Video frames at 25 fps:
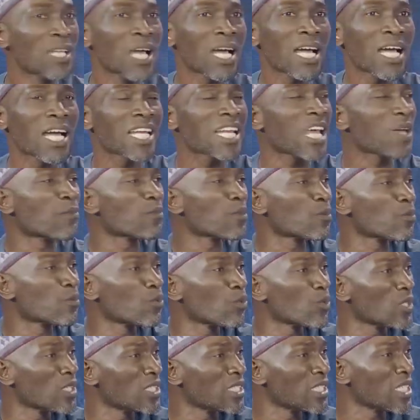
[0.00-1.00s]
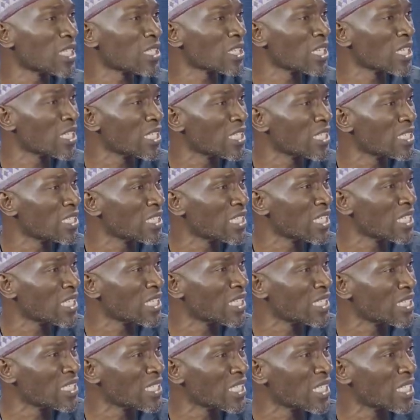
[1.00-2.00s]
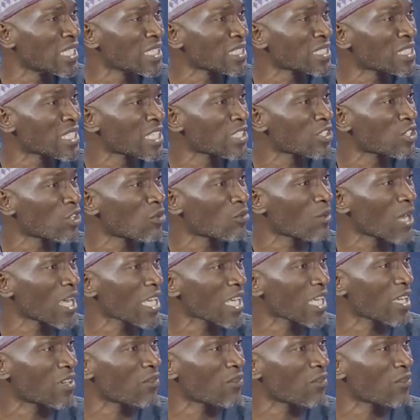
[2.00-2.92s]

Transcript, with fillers: you now gather people in a stadium-like